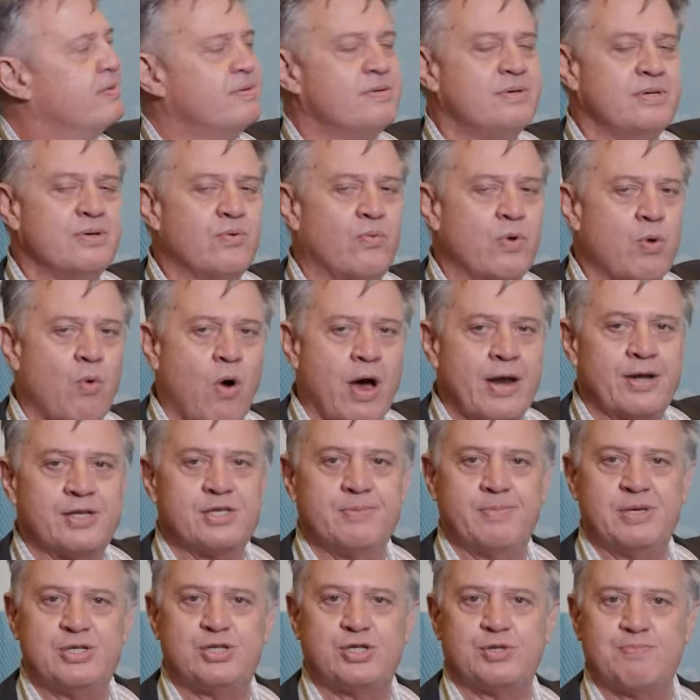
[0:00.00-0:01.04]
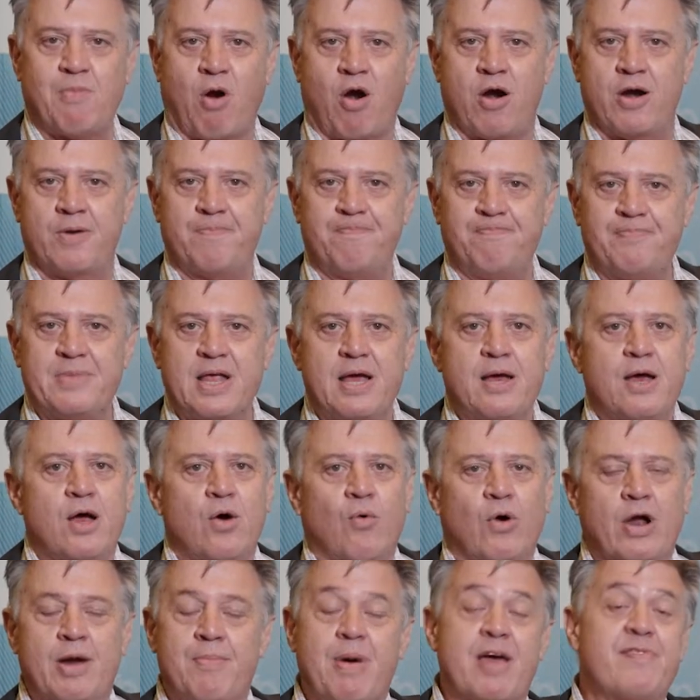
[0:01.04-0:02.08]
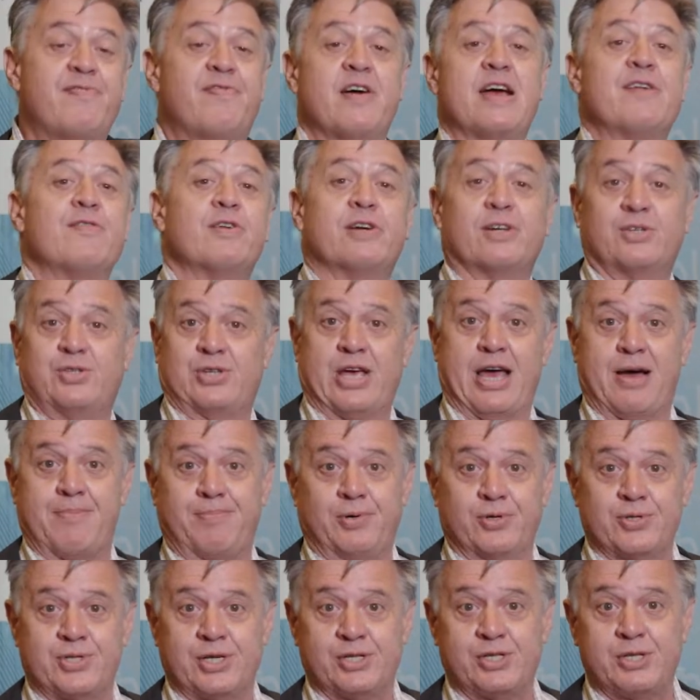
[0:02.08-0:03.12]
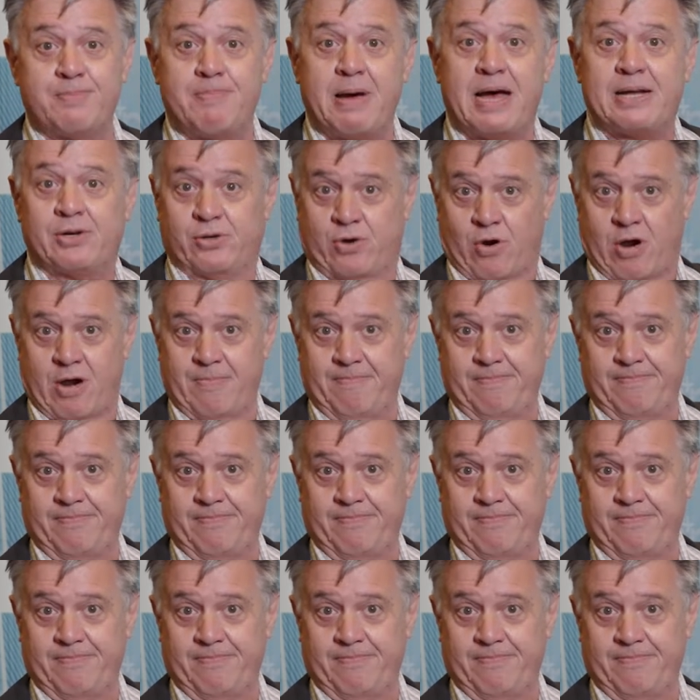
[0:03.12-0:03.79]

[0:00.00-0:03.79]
we want it to be smart. One of my favorite examples is the pet door.